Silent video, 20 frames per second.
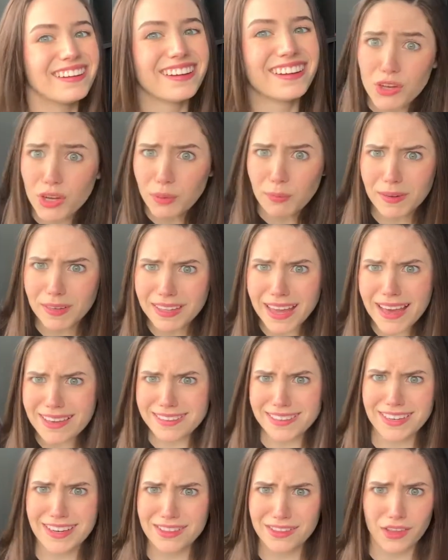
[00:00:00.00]
So I realized
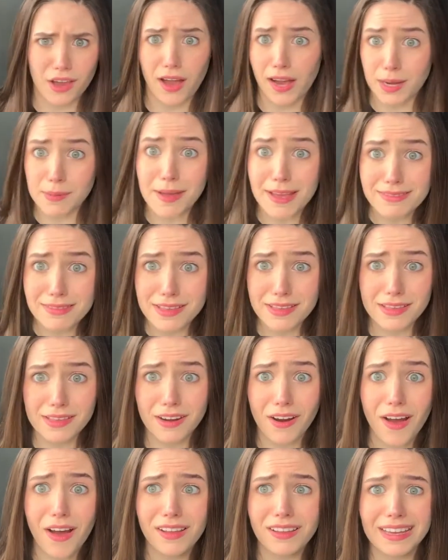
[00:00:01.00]
I didn't talk about this at
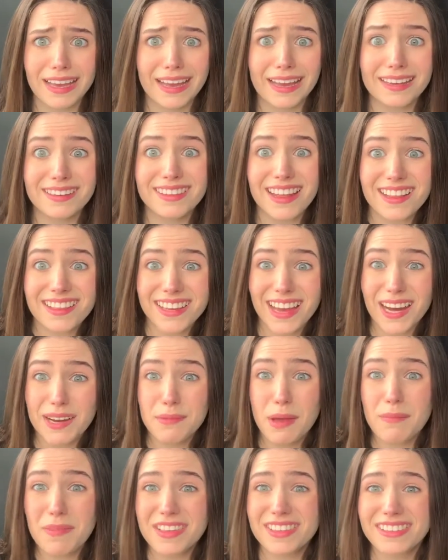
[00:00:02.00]
all, and that's kind of
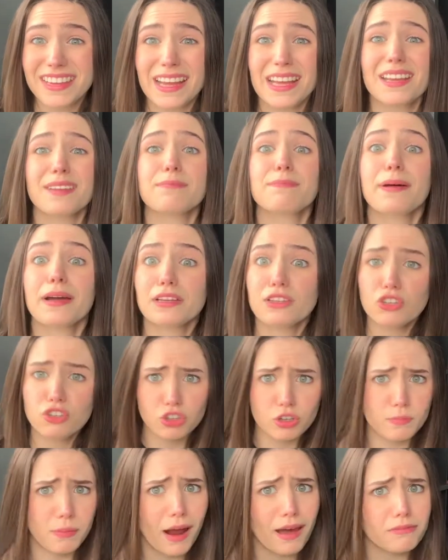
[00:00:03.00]
my mistake, but you
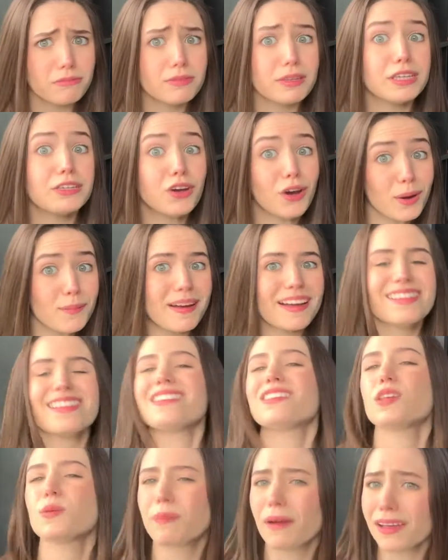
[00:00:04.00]
should probably know about
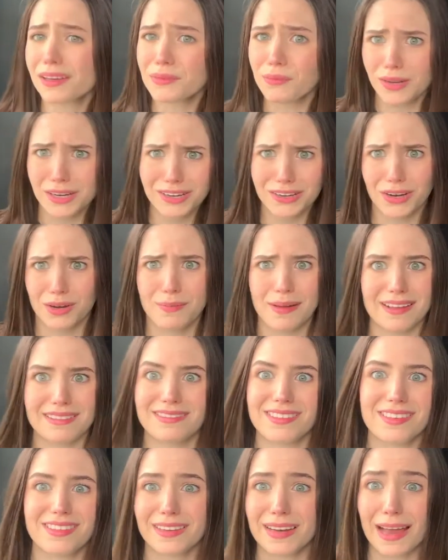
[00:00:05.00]
this. You probably want to know about
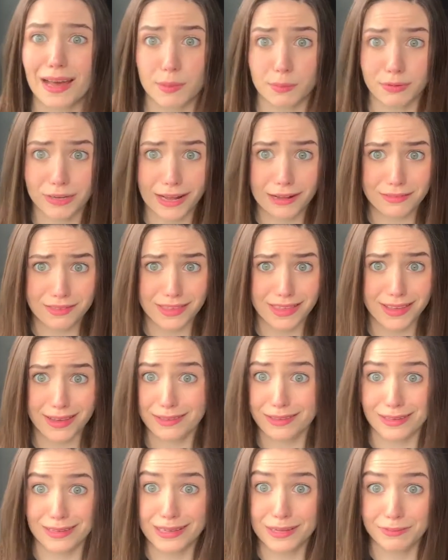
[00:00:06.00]
this and how to pronounce things
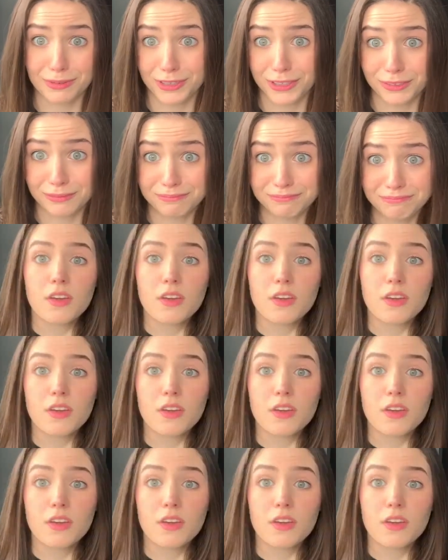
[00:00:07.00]
in Hebrew.